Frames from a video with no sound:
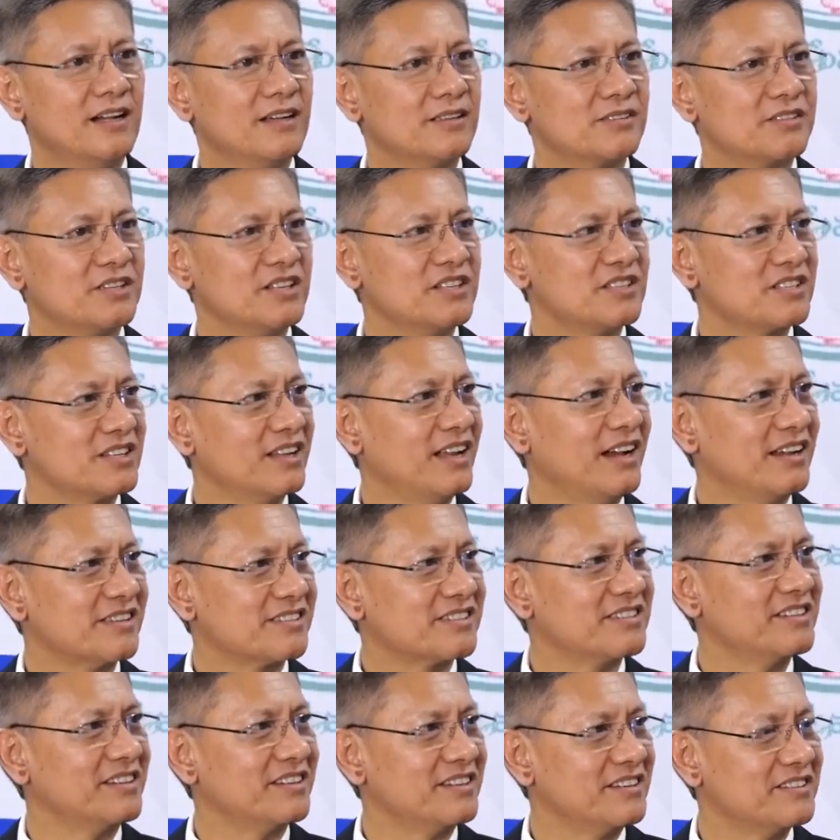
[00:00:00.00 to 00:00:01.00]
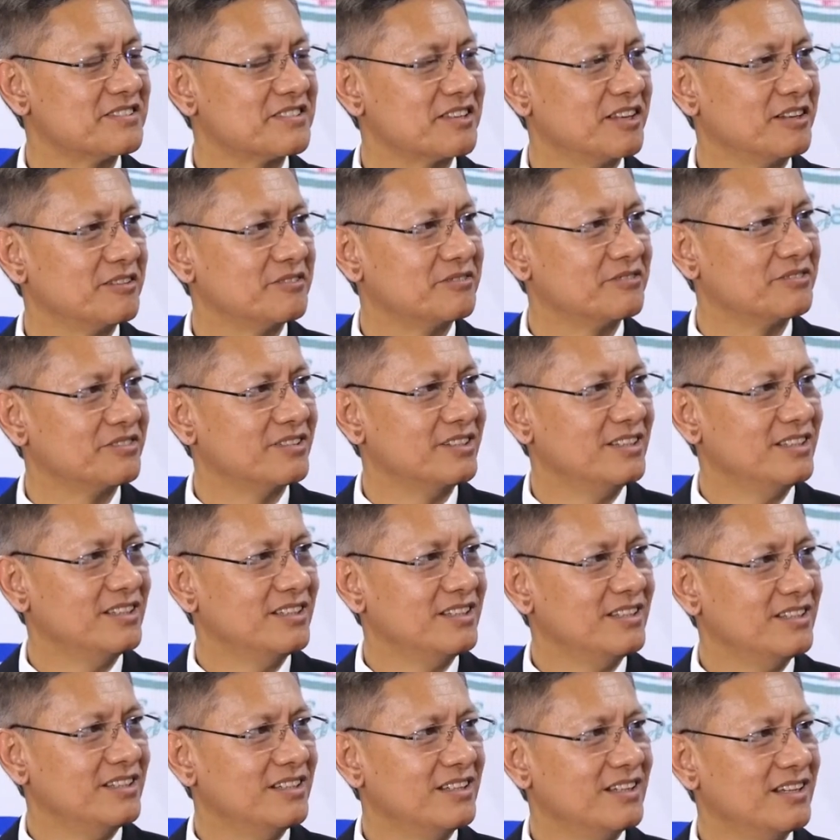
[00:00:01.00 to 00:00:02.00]
since last year itself,
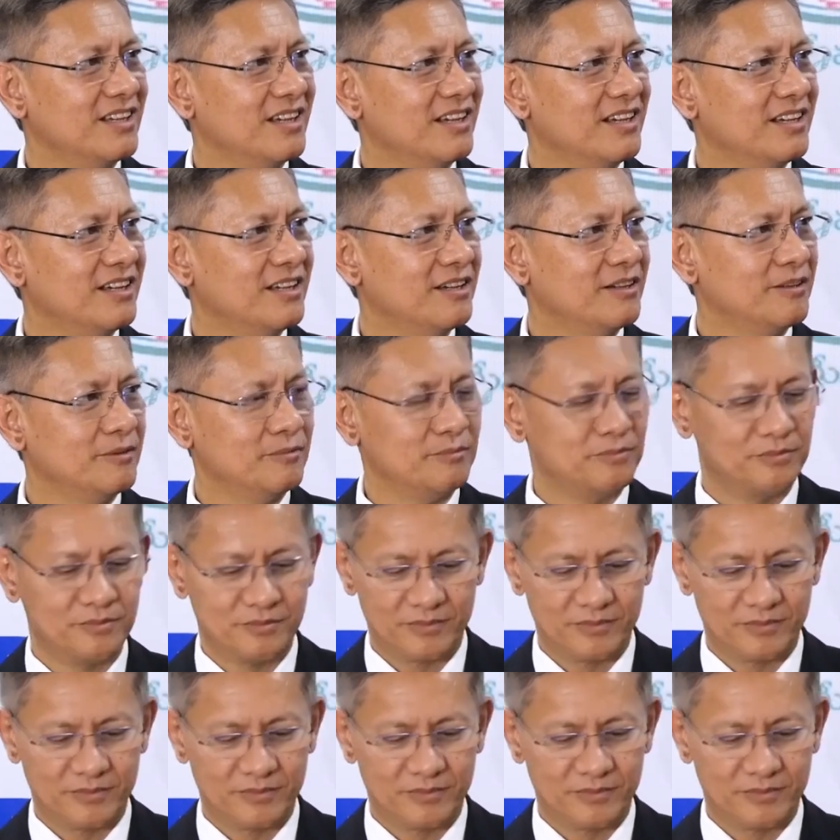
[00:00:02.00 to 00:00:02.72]
our